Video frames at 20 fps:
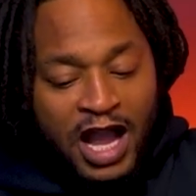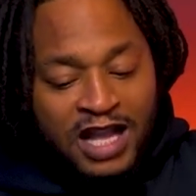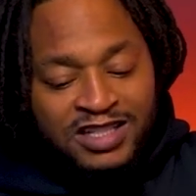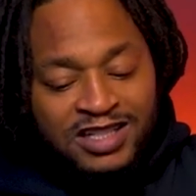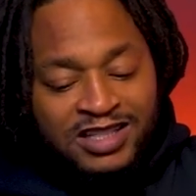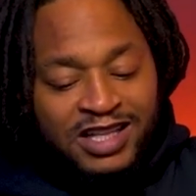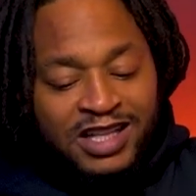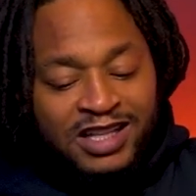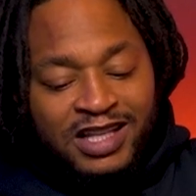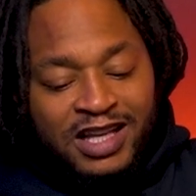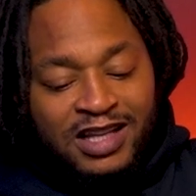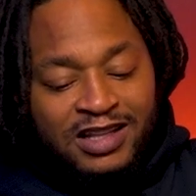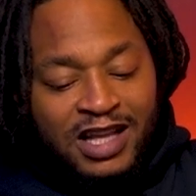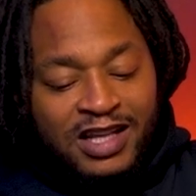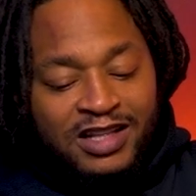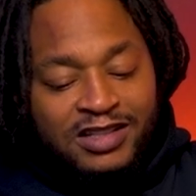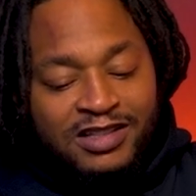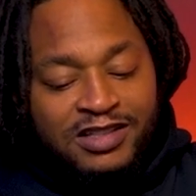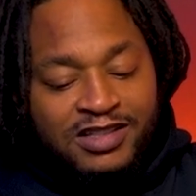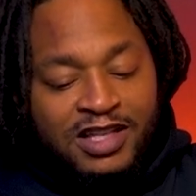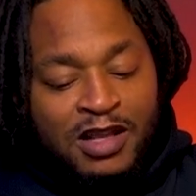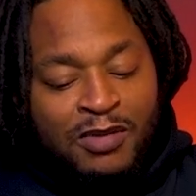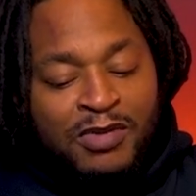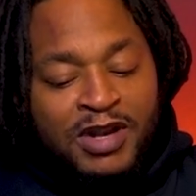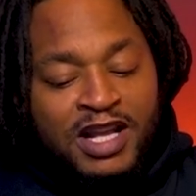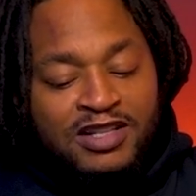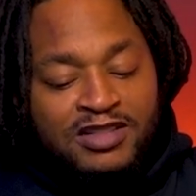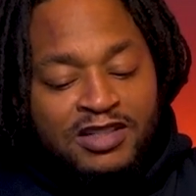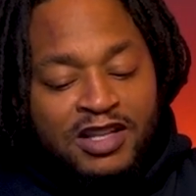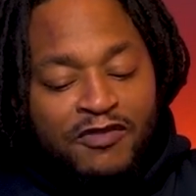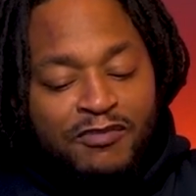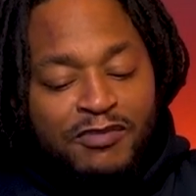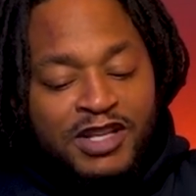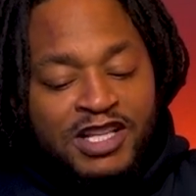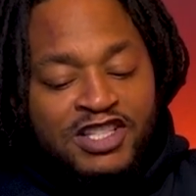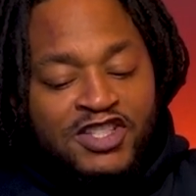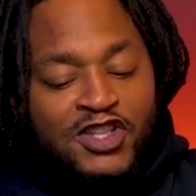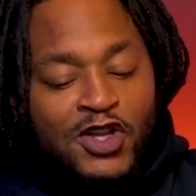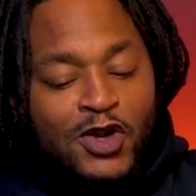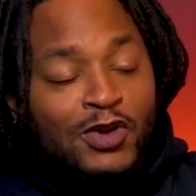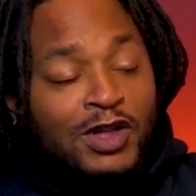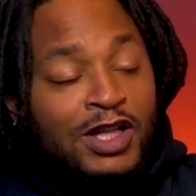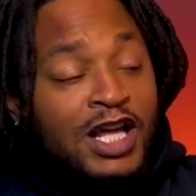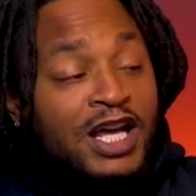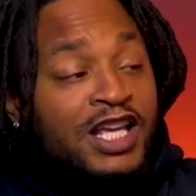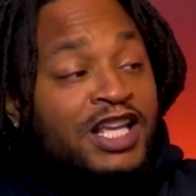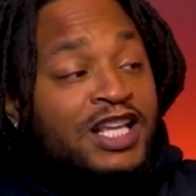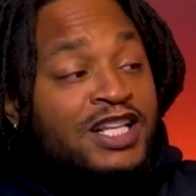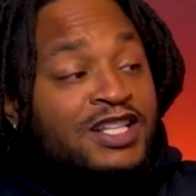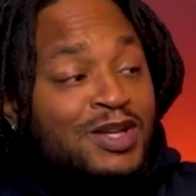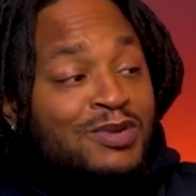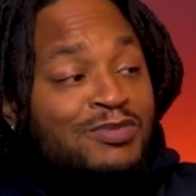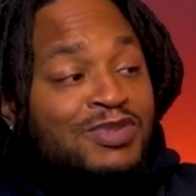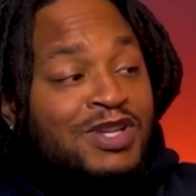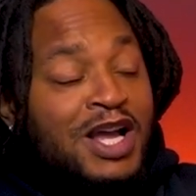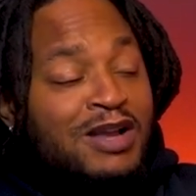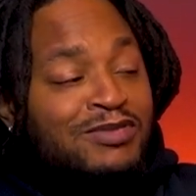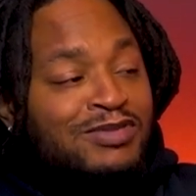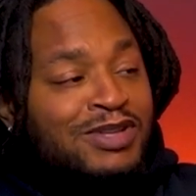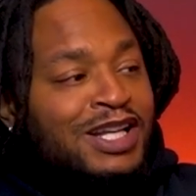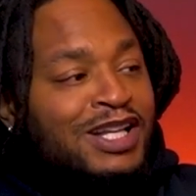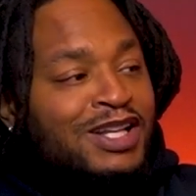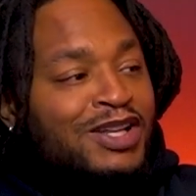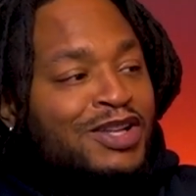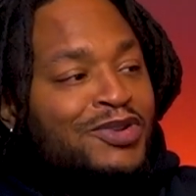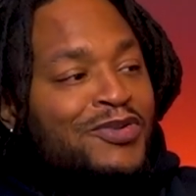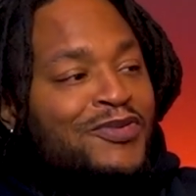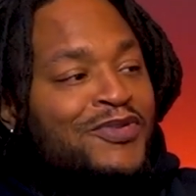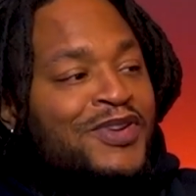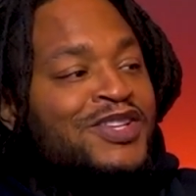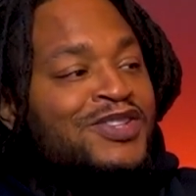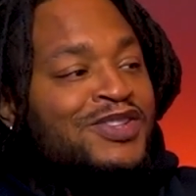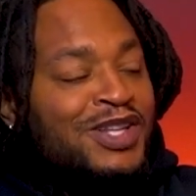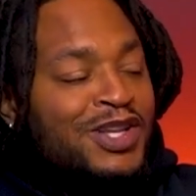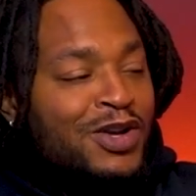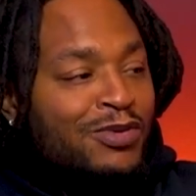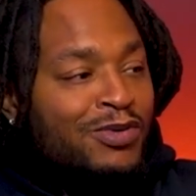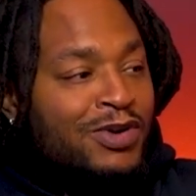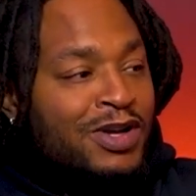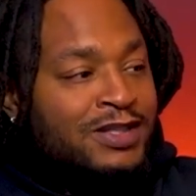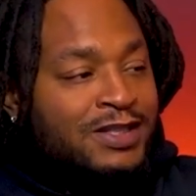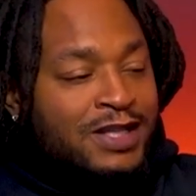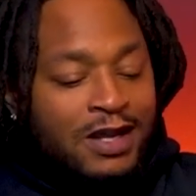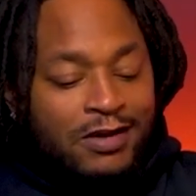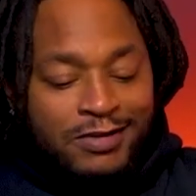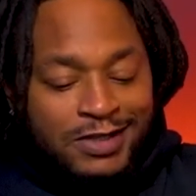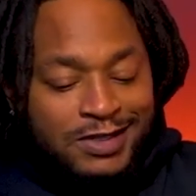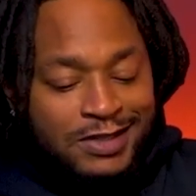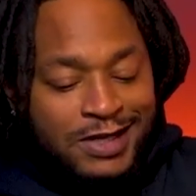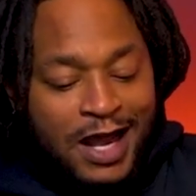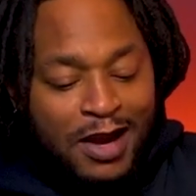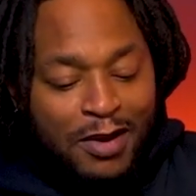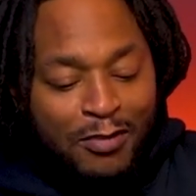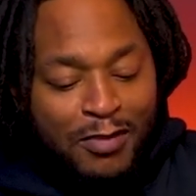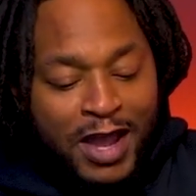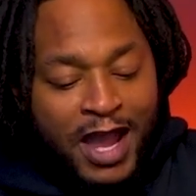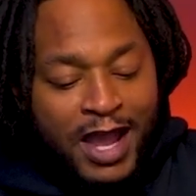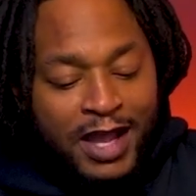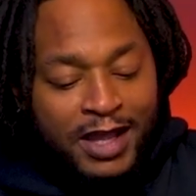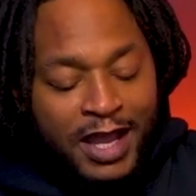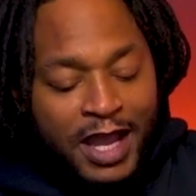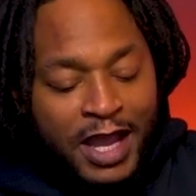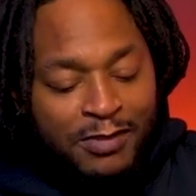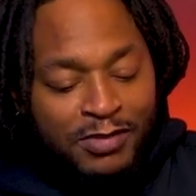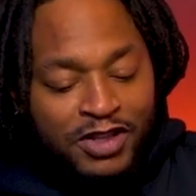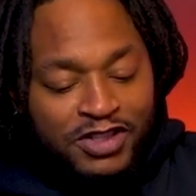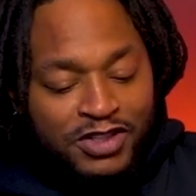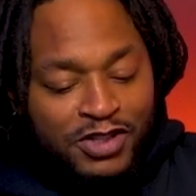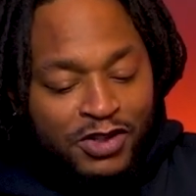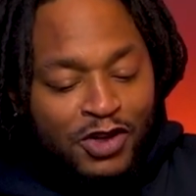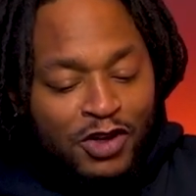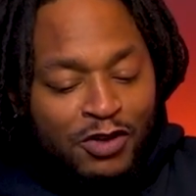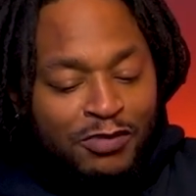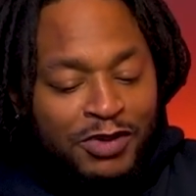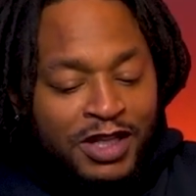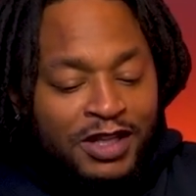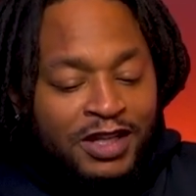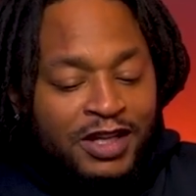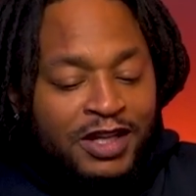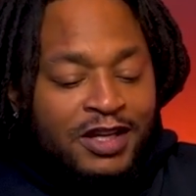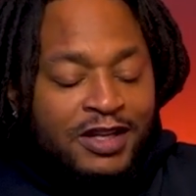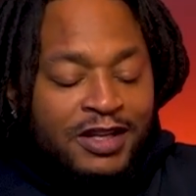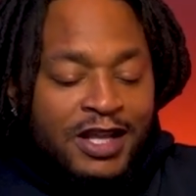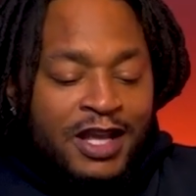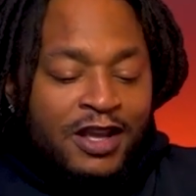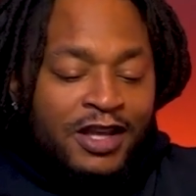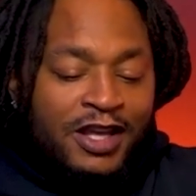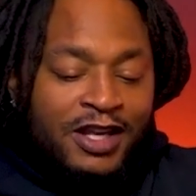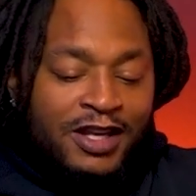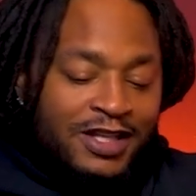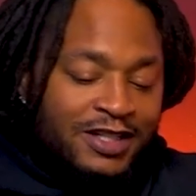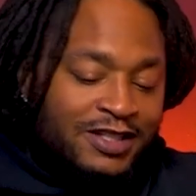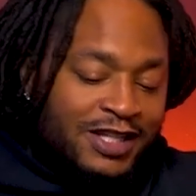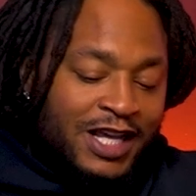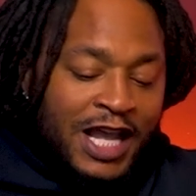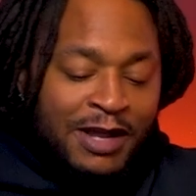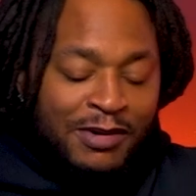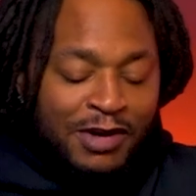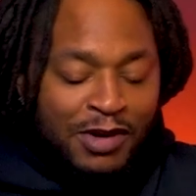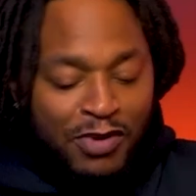I just think that like some of that stuff be so lucky sometimes that eventually it runs out. It's not a bad game. They're still going to be in this game.